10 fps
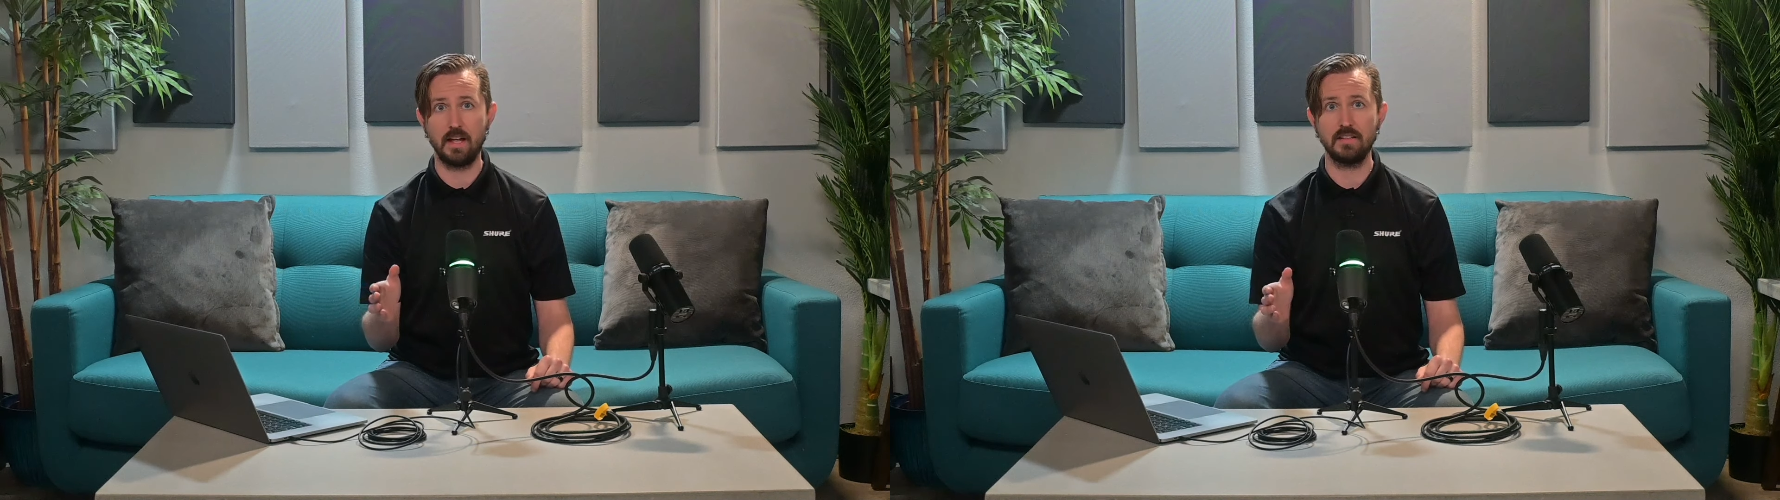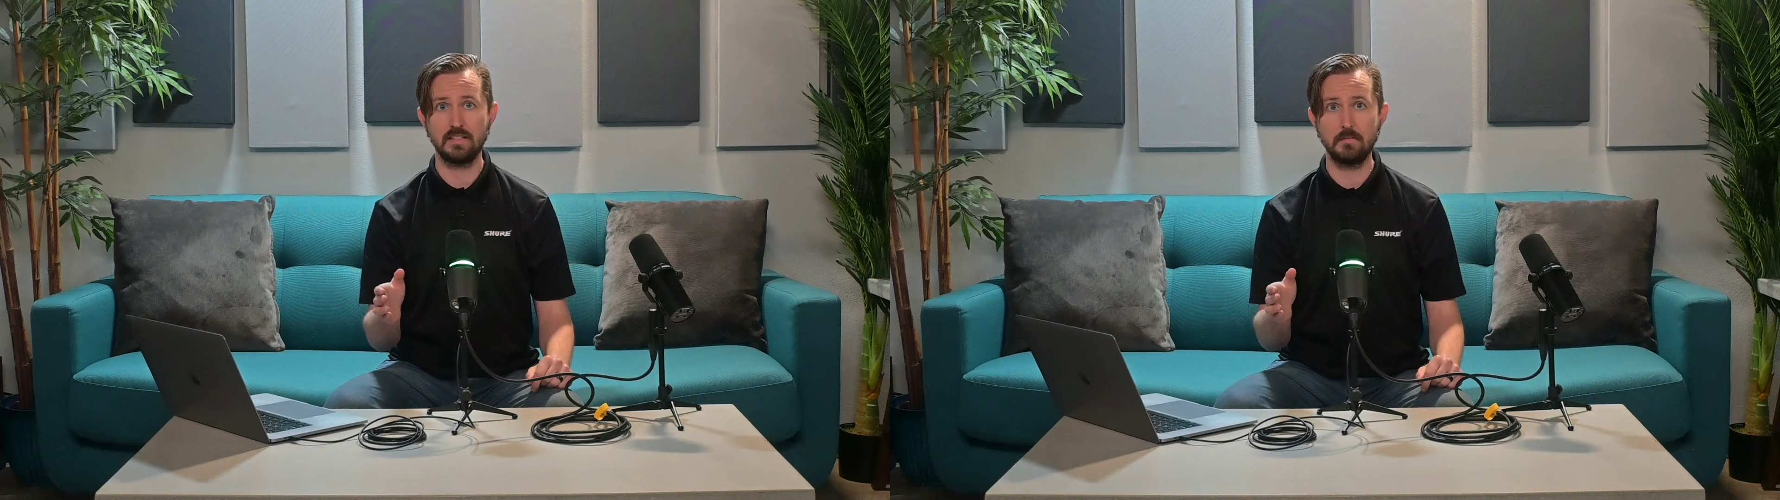
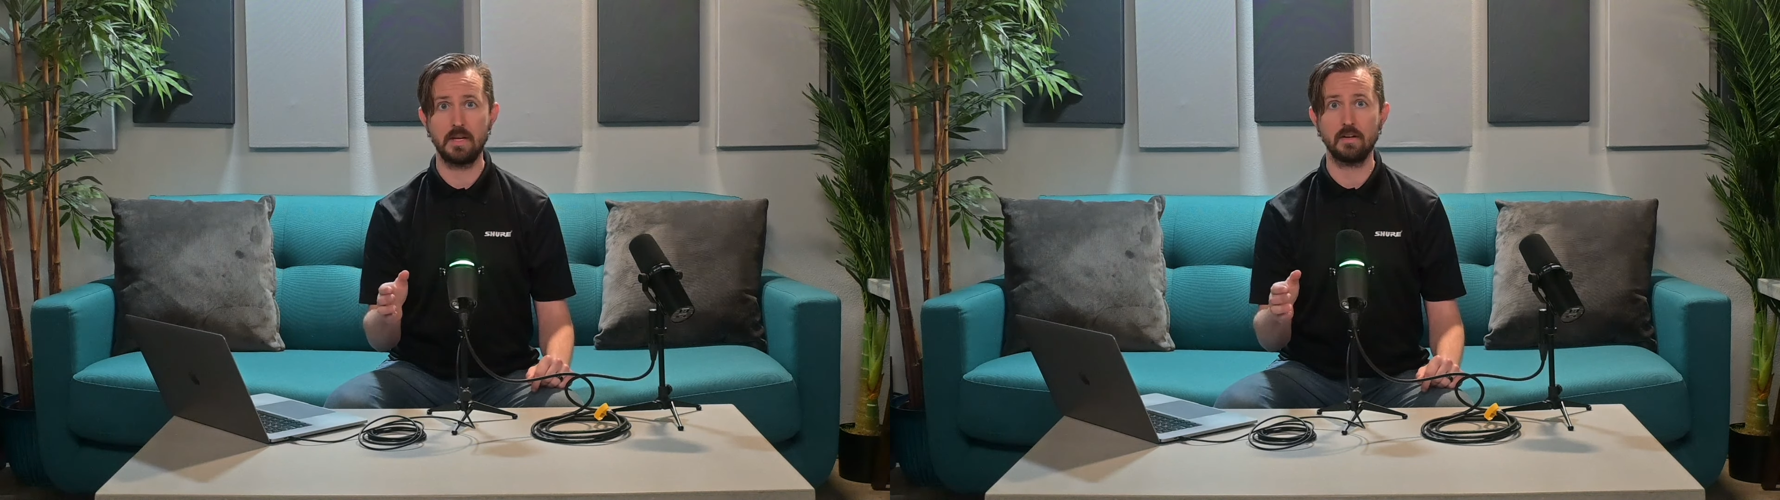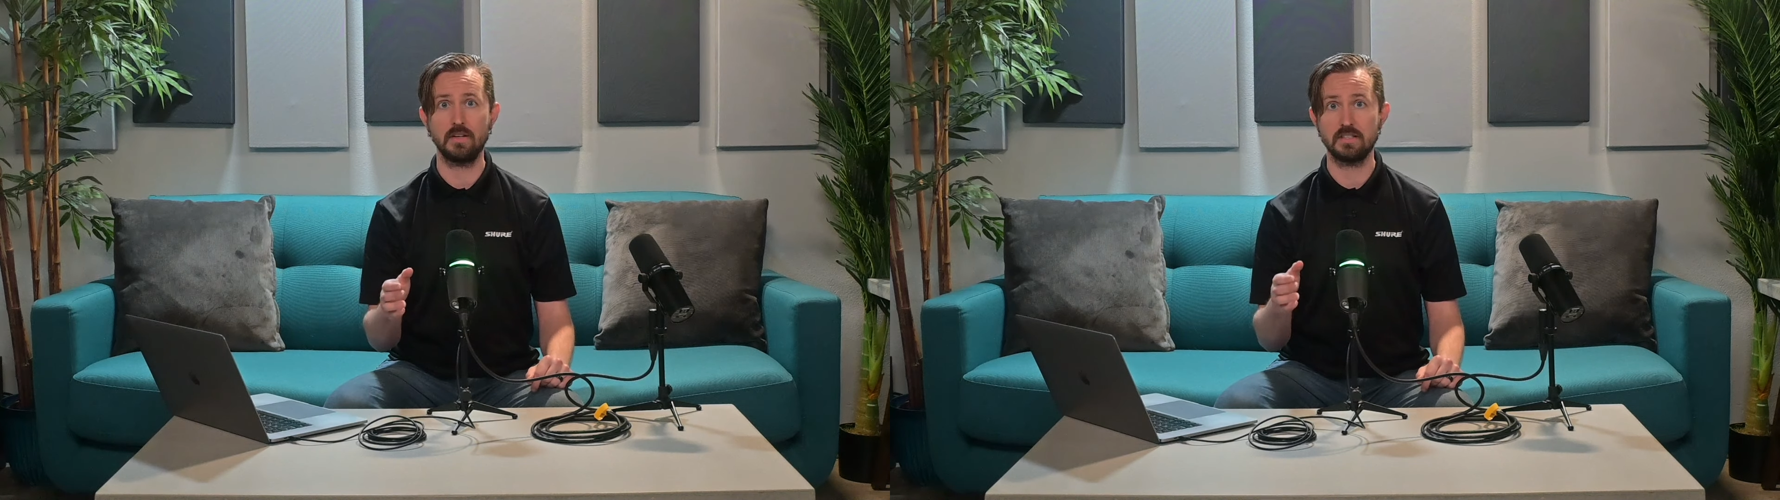LED
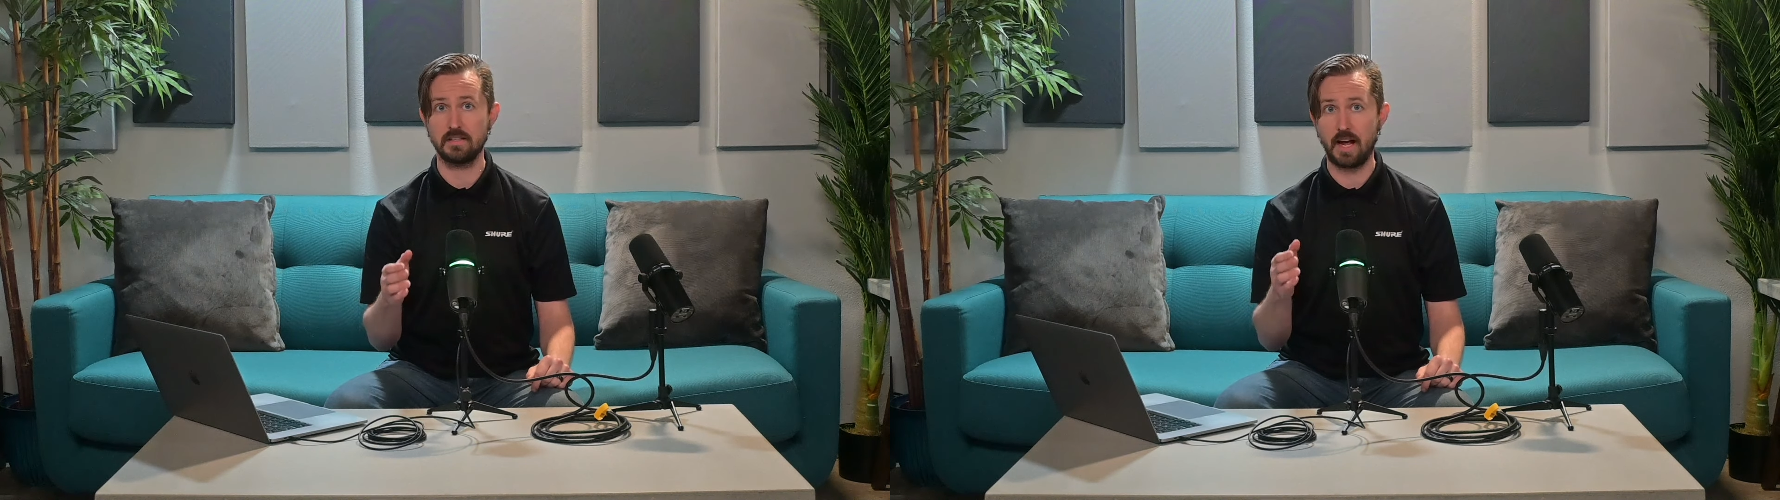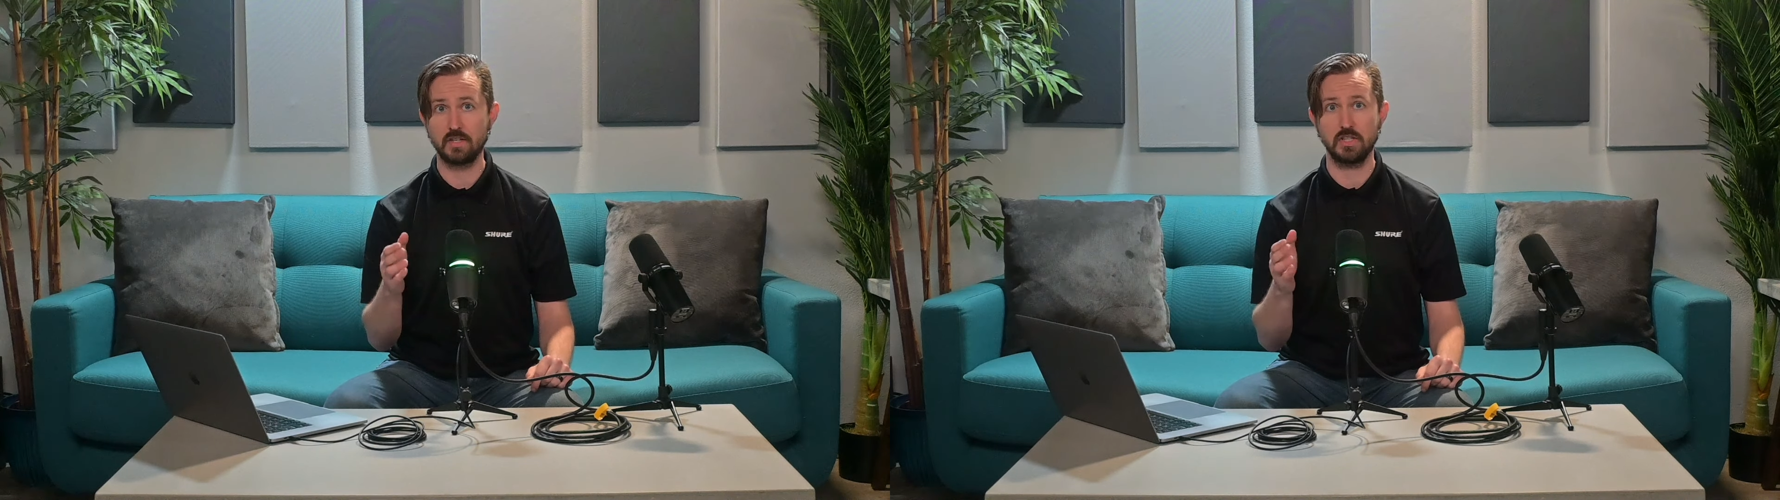meter is
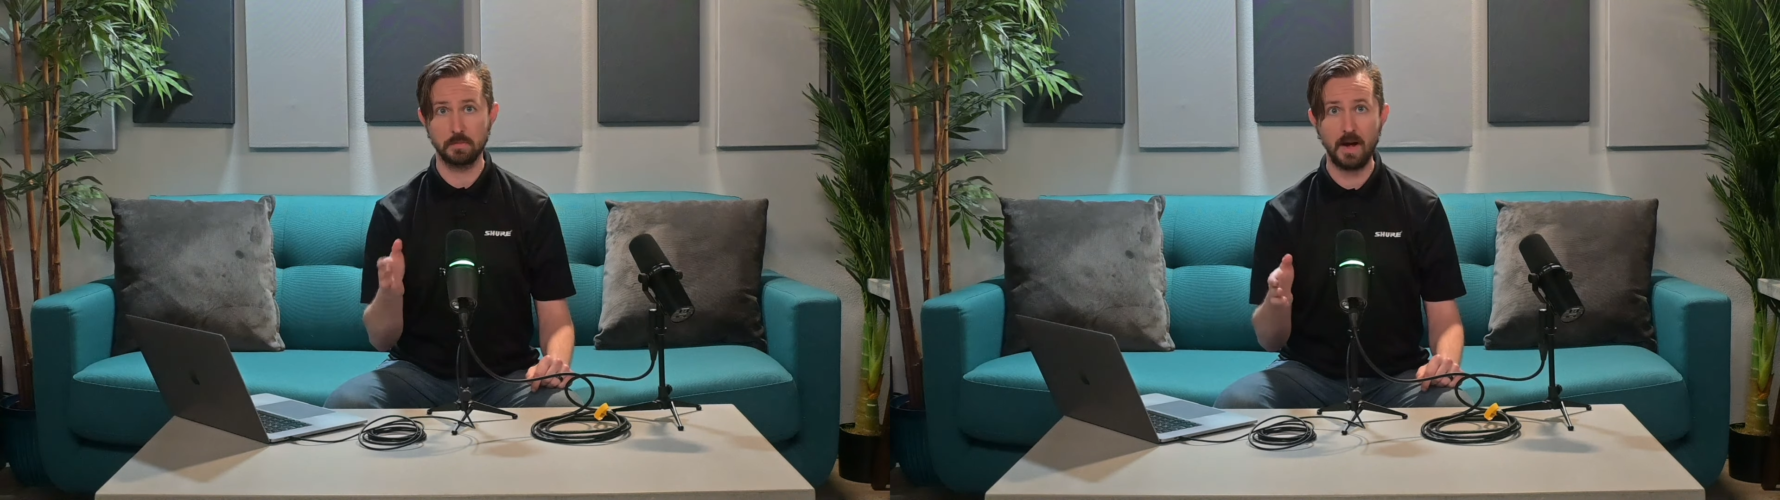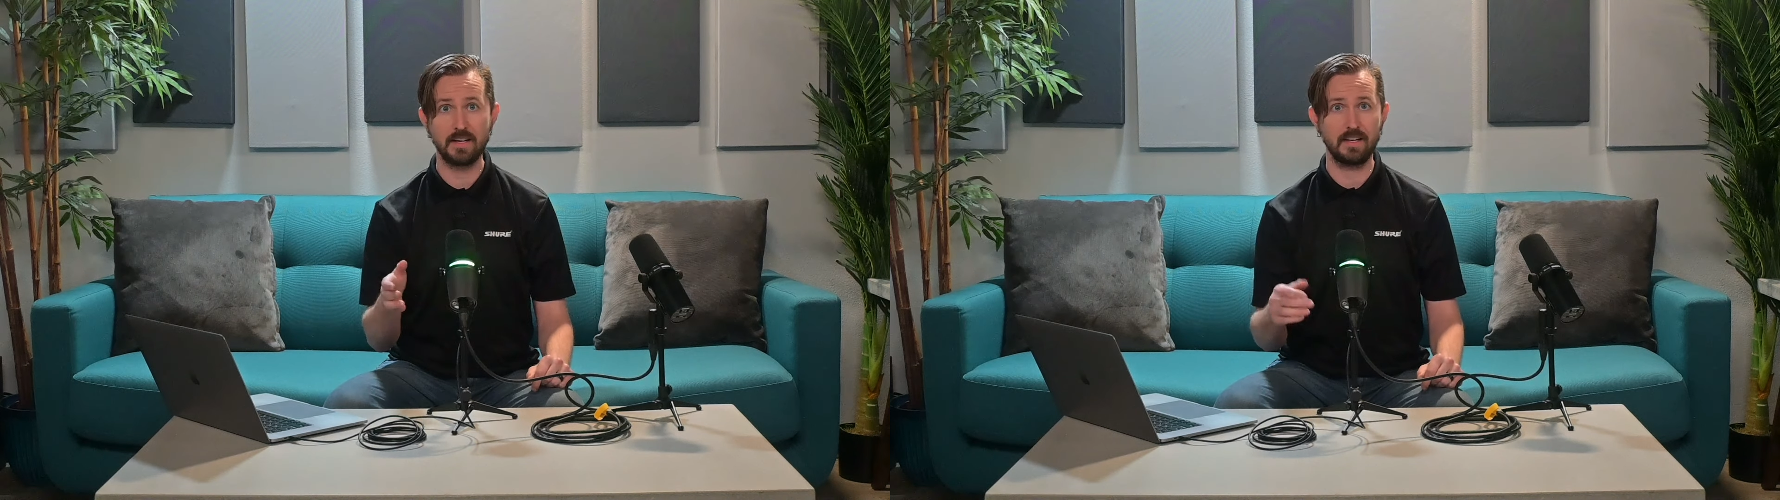actually
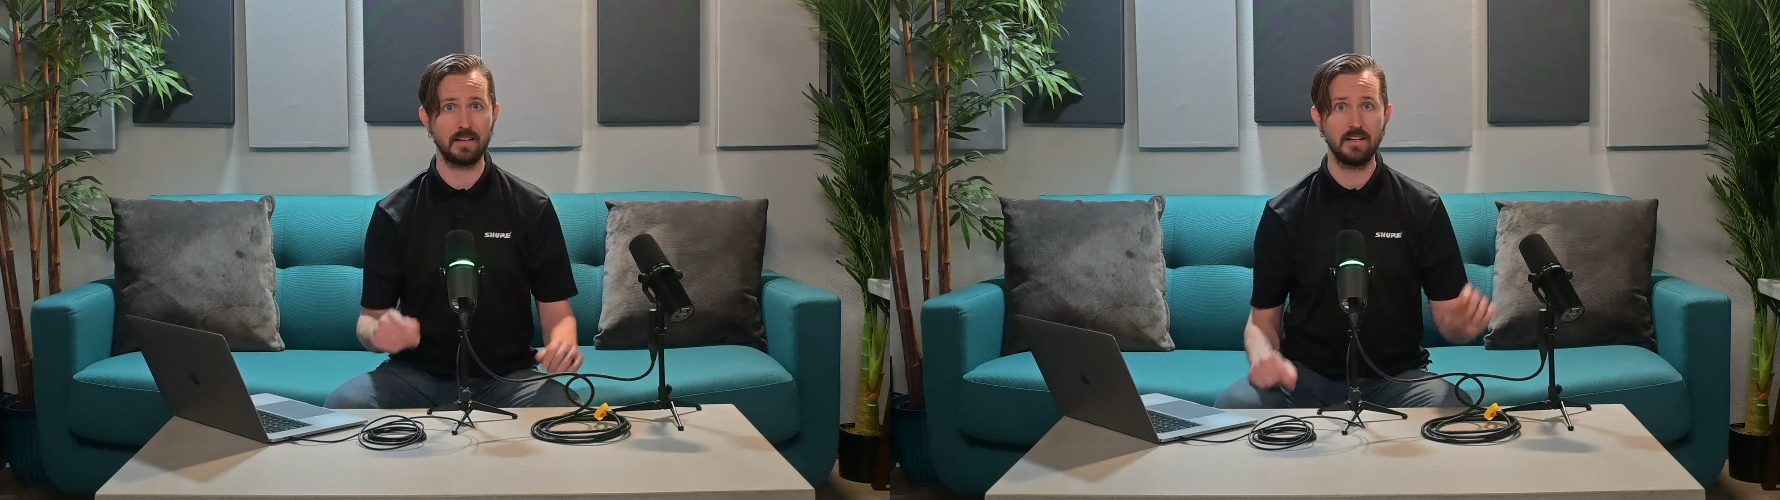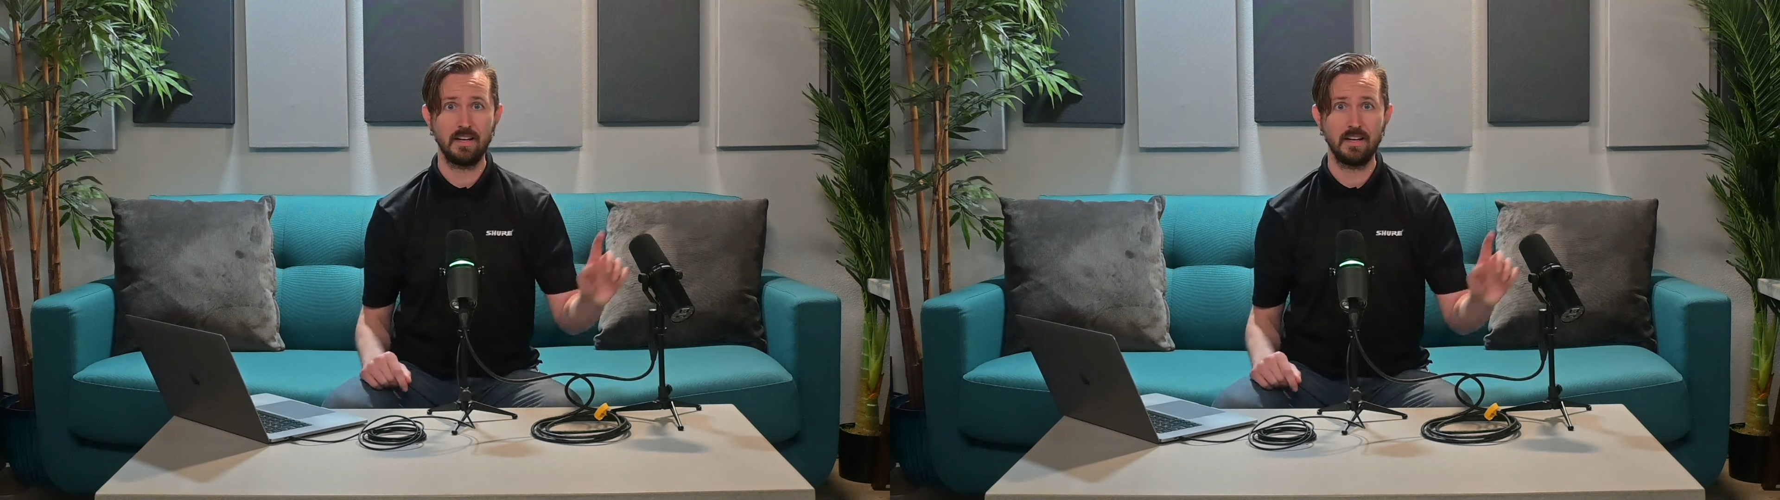spiking.